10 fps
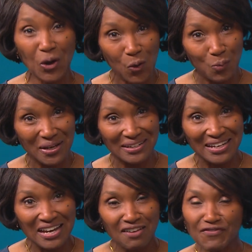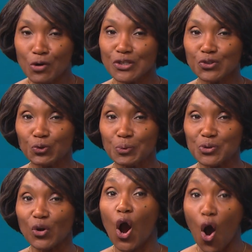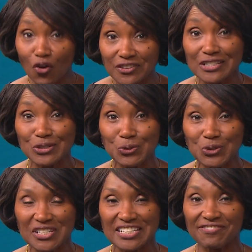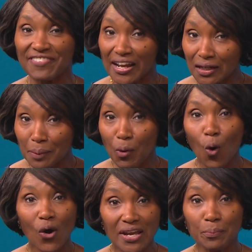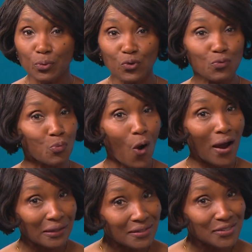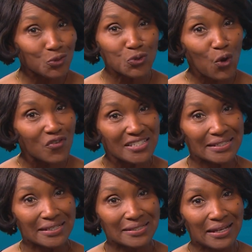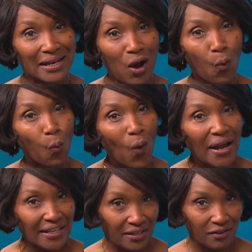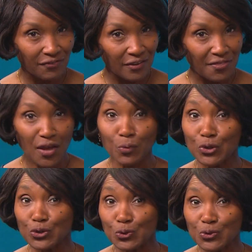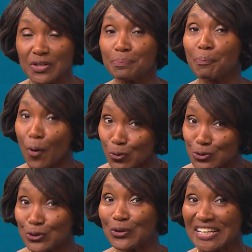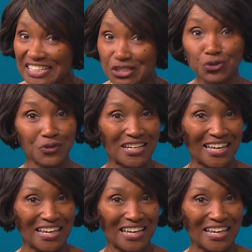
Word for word: Coleman. Focus groups are often used to develop or improve products or services. What if they were used in personal injury